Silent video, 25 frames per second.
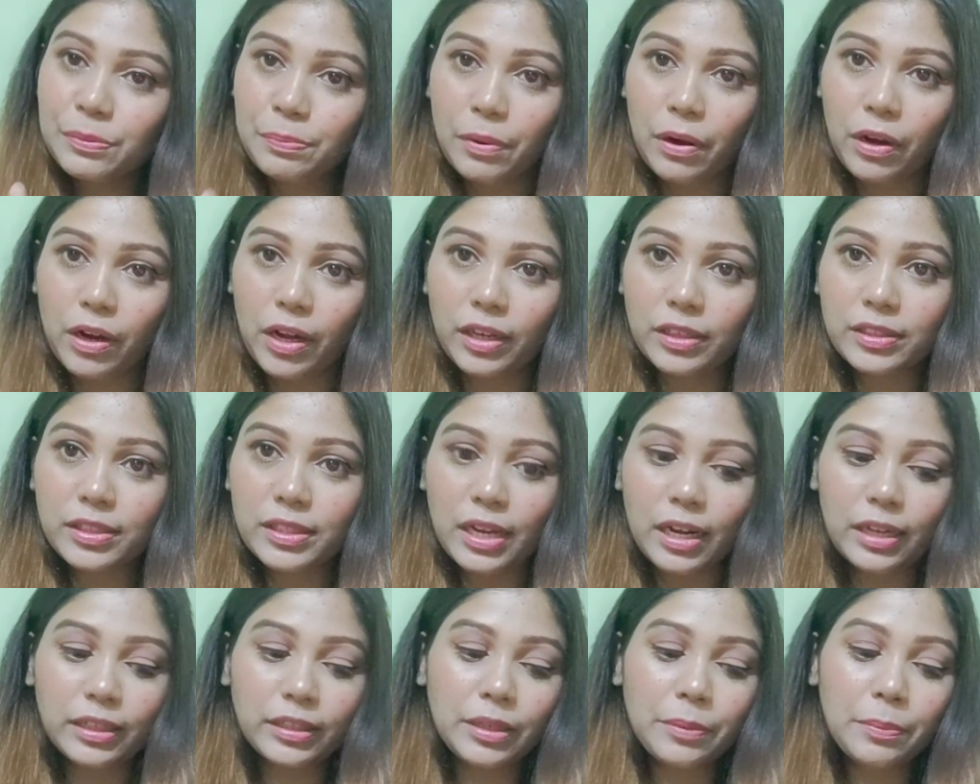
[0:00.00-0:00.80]
products
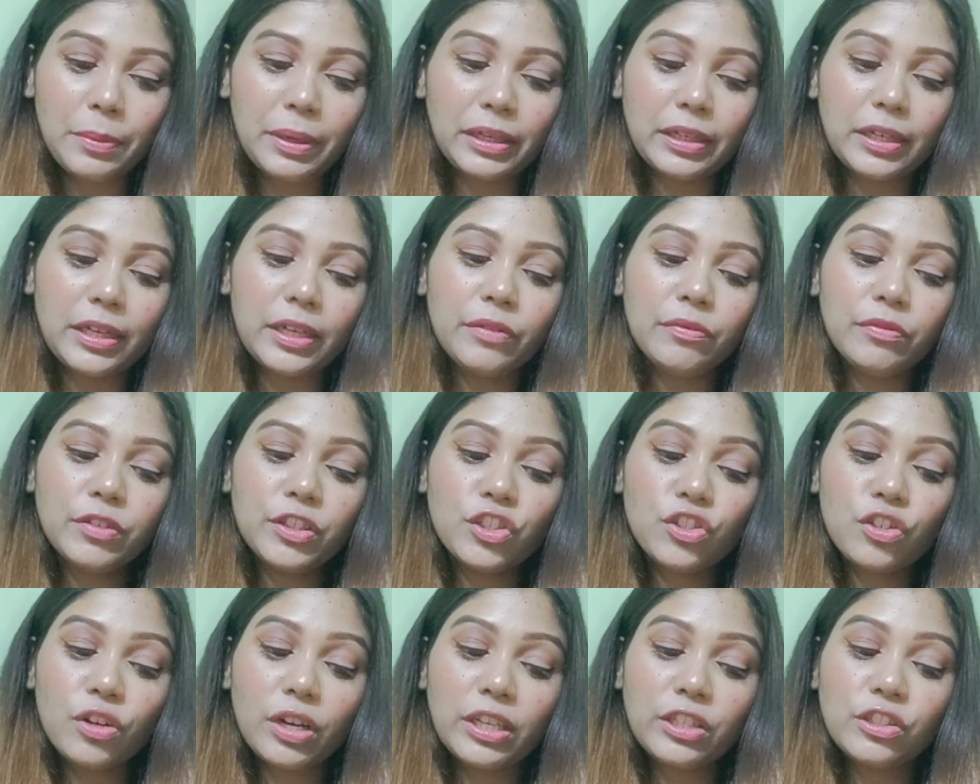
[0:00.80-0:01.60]
ultimately,
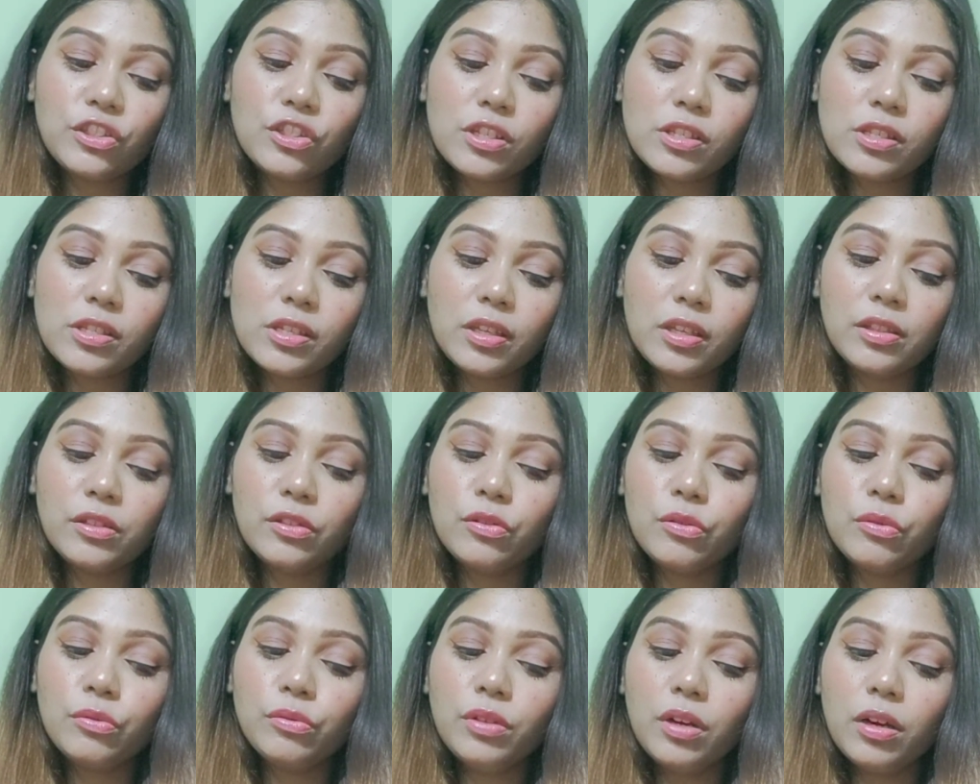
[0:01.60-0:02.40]
which ranges
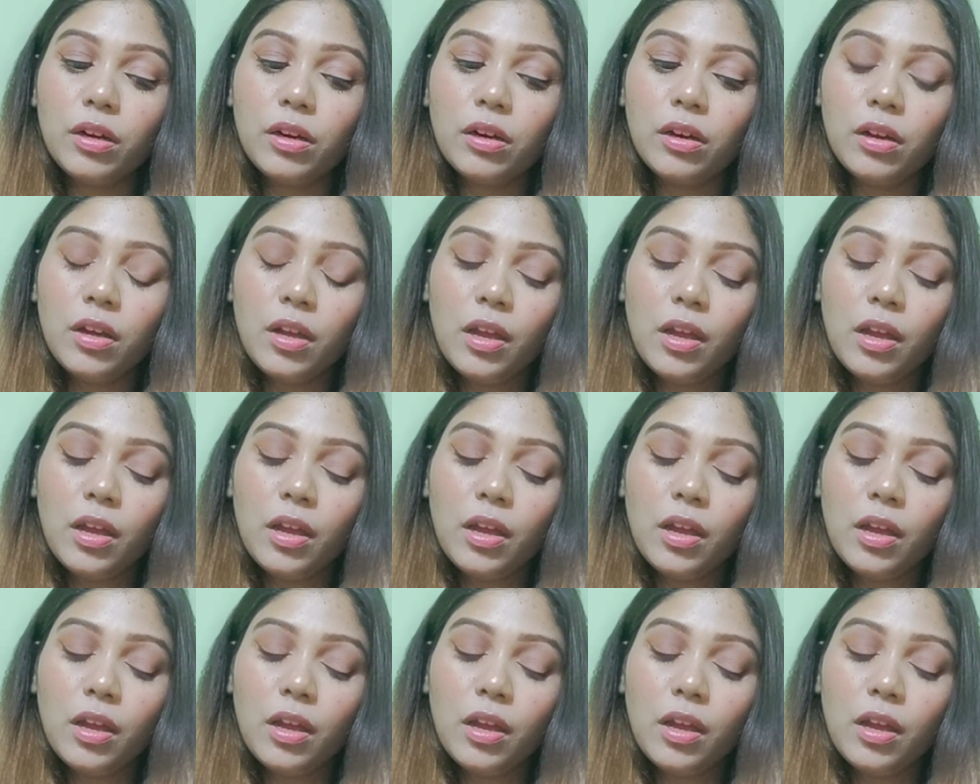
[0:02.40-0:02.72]
into the